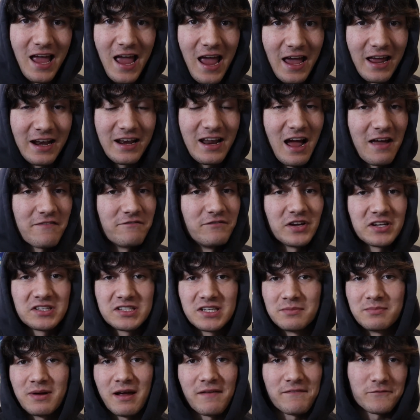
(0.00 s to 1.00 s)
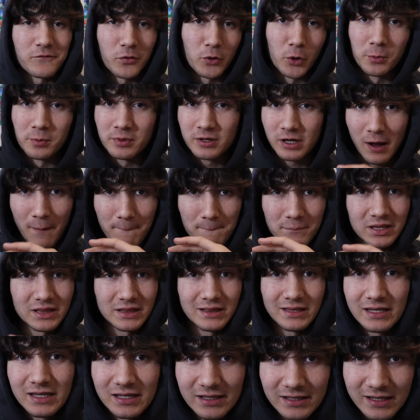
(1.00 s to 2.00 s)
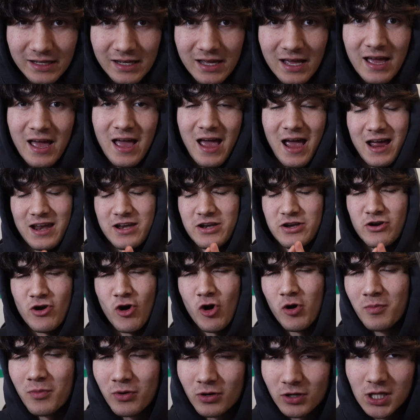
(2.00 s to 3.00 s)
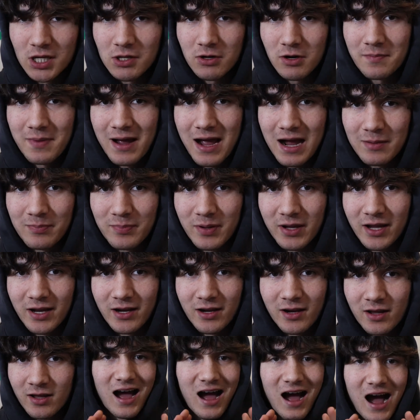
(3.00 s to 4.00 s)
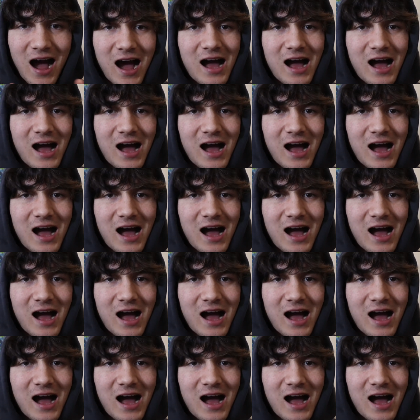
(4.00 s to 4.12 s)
and I fixed up my form completely, had no more lower back pain.